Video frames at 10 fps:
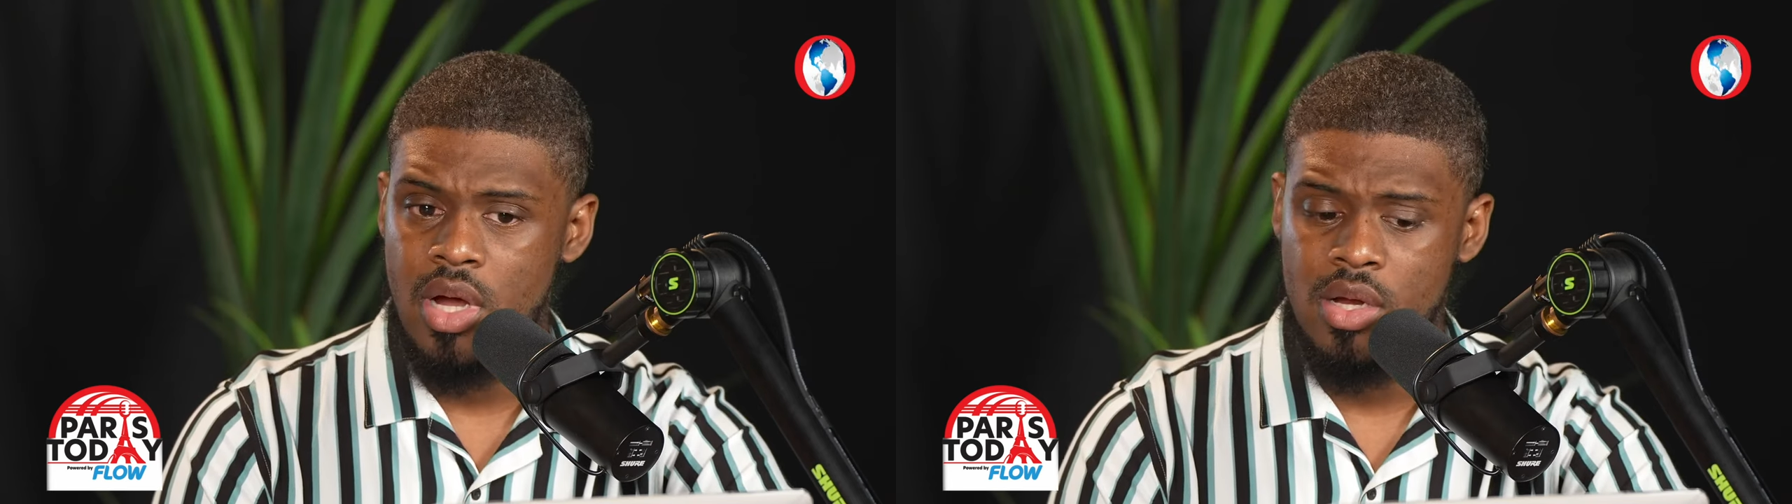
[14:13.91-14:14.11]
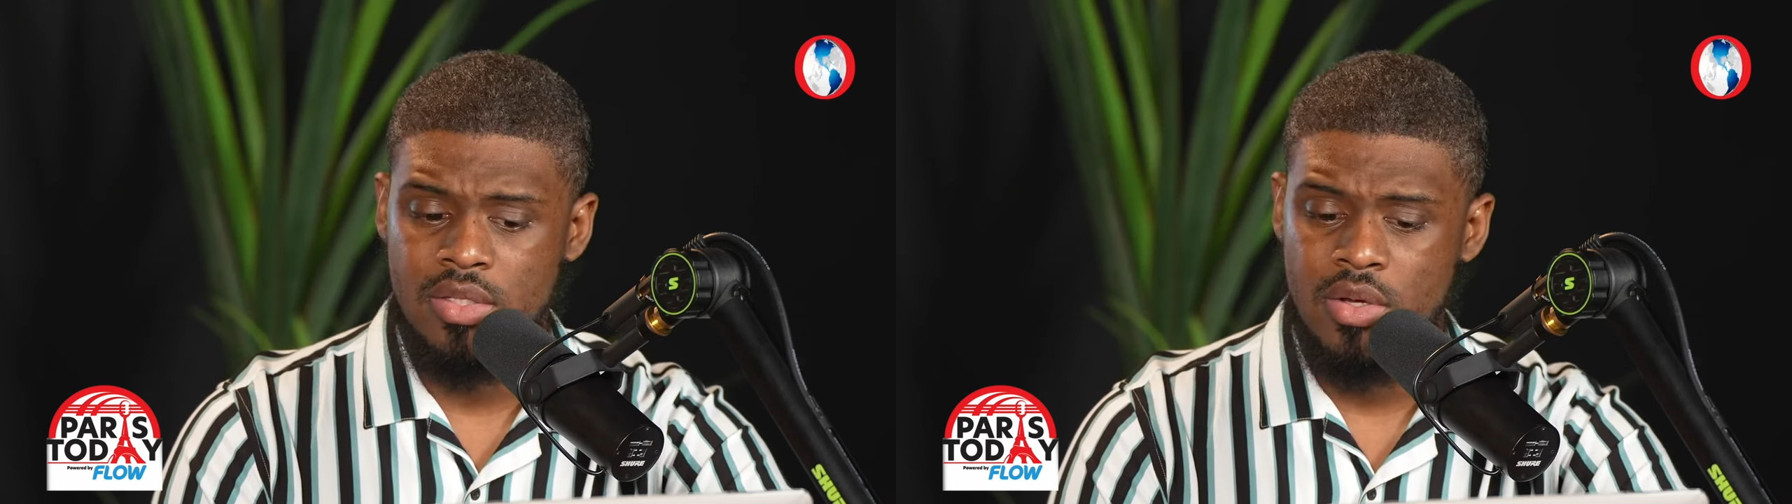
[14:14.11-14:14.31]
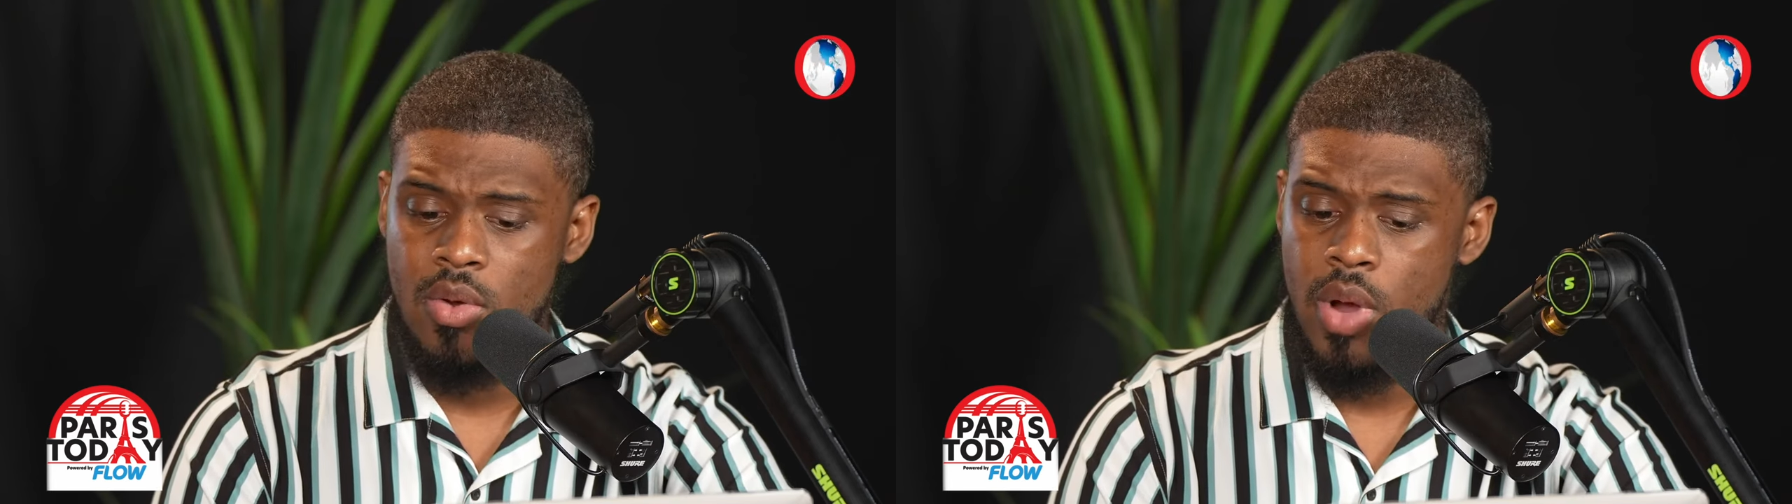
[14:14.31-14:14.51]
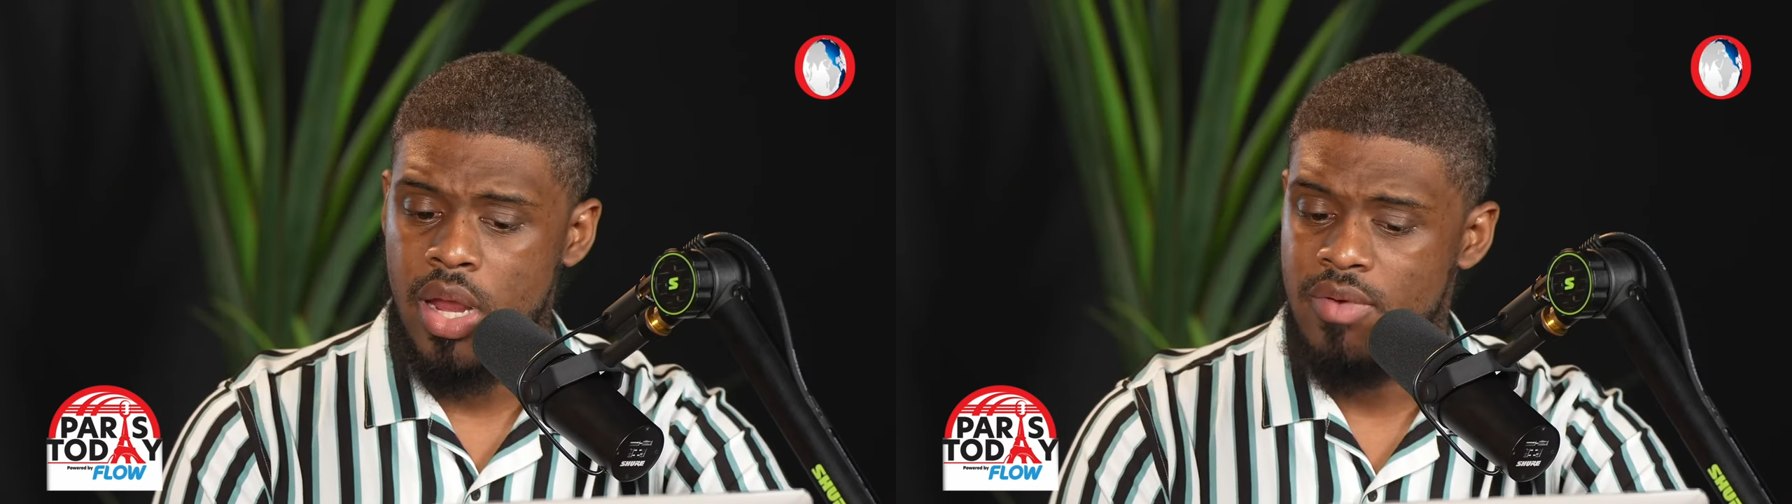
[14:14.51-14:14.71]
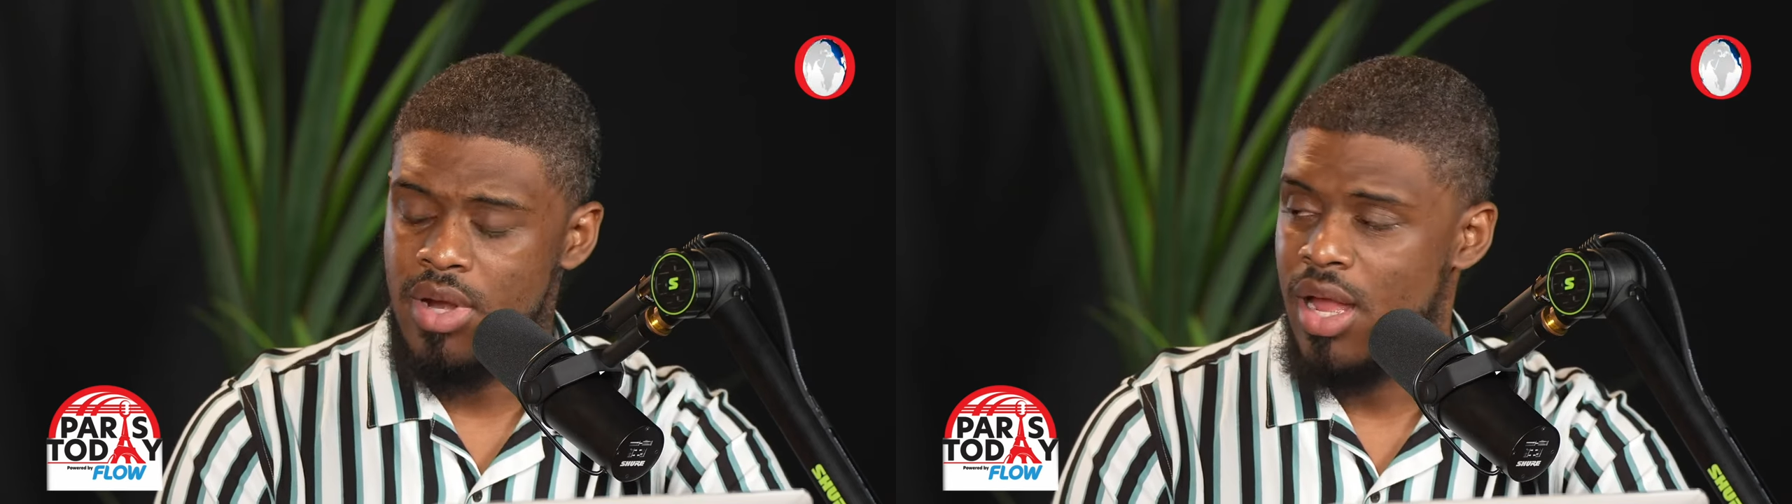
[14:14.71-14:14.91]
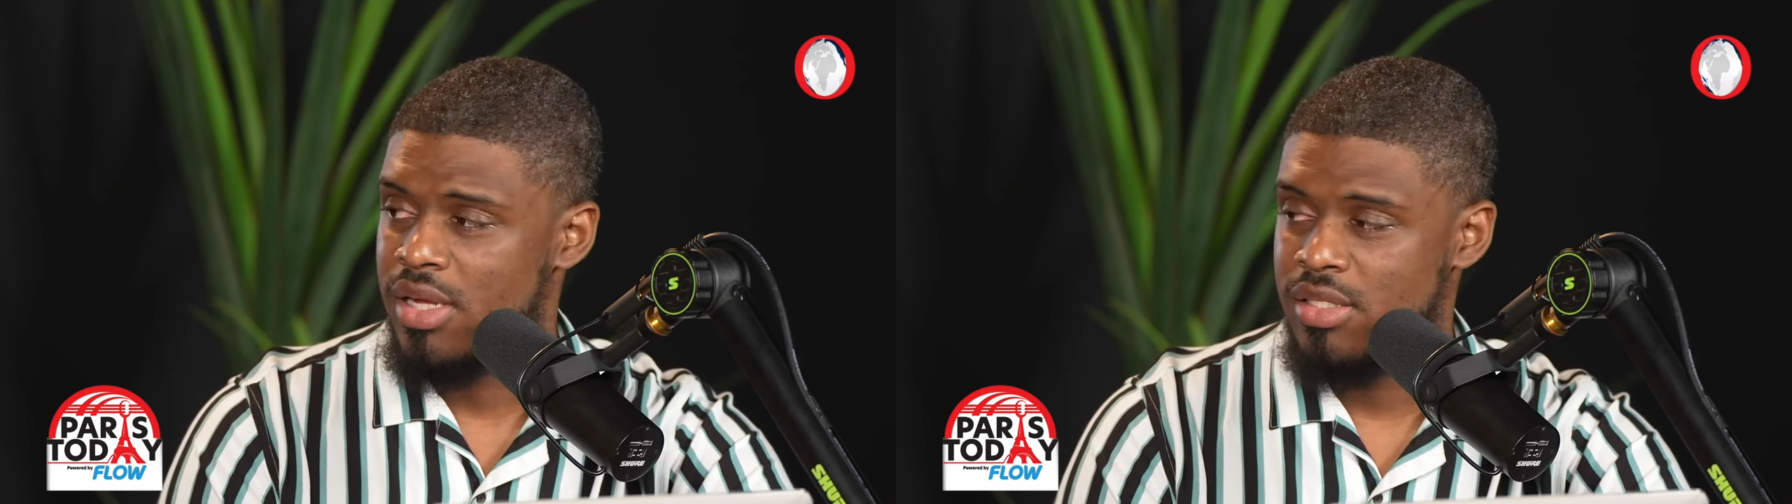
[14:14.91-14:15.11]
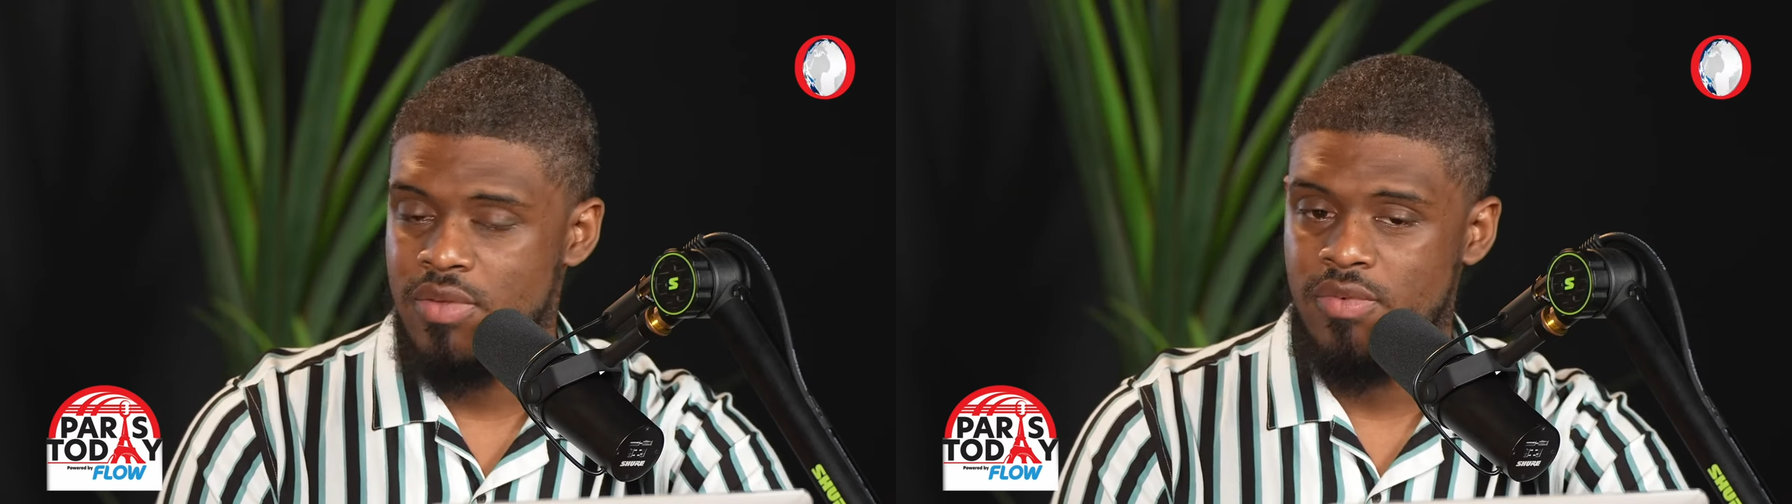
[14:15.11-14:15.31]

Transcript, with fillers: also quite relaxed,